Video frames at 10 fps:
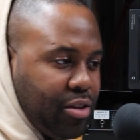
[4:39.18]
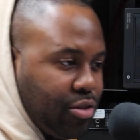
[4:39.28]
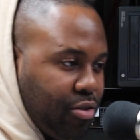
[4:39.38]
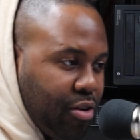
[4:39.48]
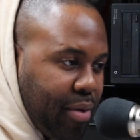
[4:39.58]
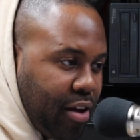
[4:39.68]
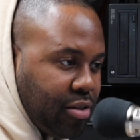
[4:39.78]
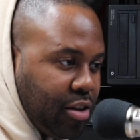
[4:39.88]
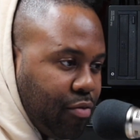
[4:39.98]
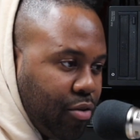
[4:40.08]
in the studio by
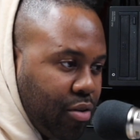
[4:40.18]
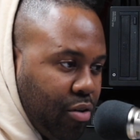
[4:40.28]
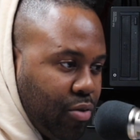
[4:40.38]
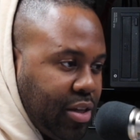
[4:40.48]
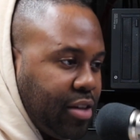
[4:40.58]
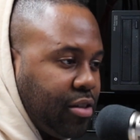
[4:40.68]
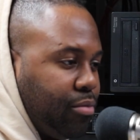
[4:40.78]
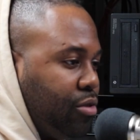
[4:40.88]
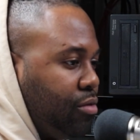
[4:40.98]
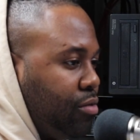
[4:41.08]
yourself, or was that
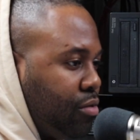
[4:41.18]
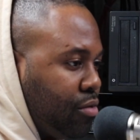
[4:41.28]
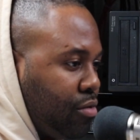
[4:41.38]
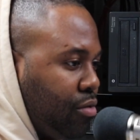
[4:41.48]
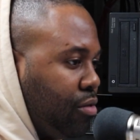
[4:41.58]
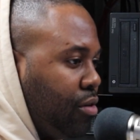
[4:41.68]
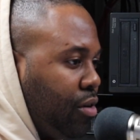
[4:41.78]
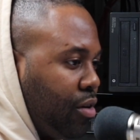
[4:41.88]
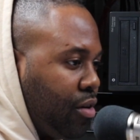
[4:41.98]
something new? Or